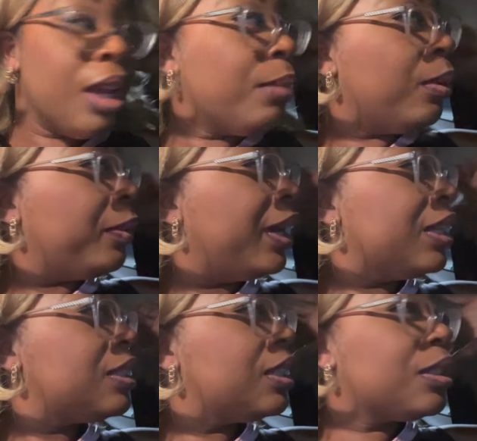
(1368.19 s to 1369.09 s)
But we got
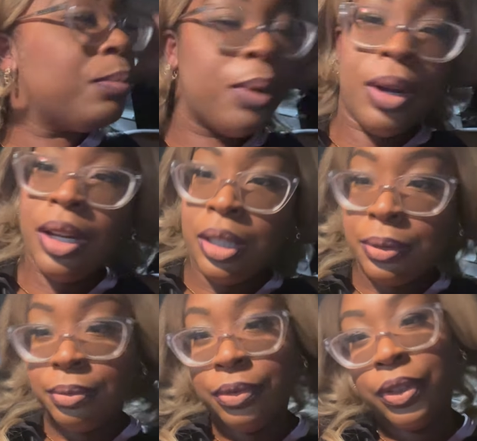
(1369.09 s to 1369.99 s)
to this
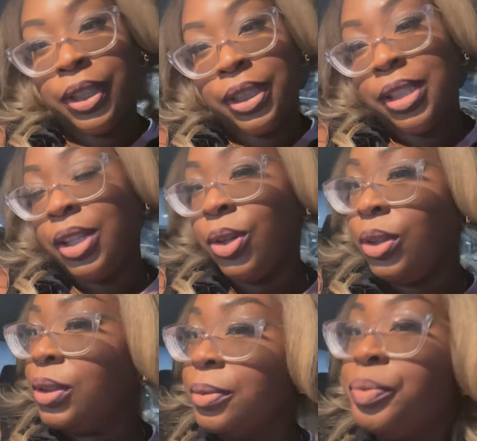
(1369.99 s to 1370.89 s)
bar for this
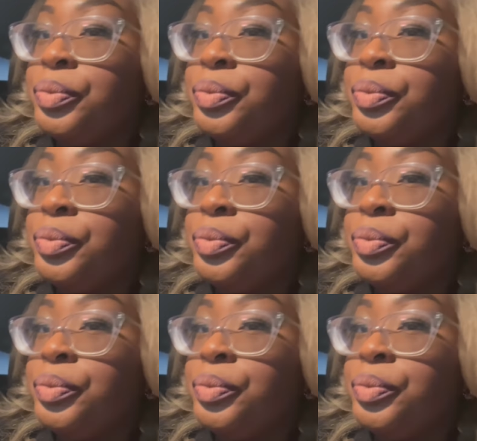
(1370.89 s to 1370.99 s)
little